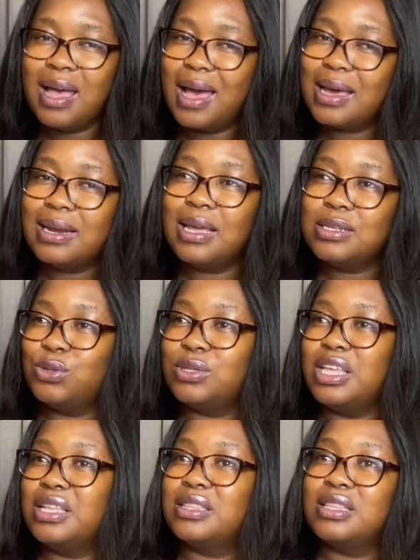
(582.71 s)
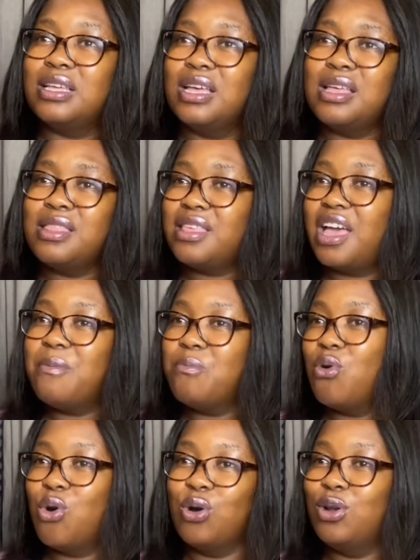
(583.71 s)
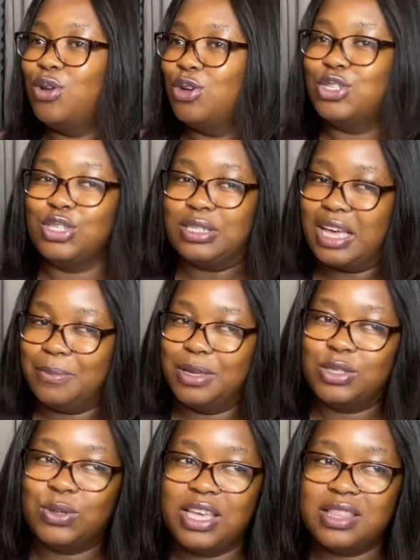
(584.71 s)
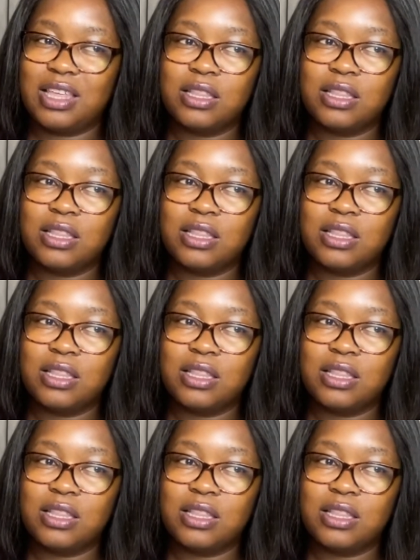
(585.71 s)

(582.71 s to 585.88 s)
I'd like to think there are more lodges coming to eat there.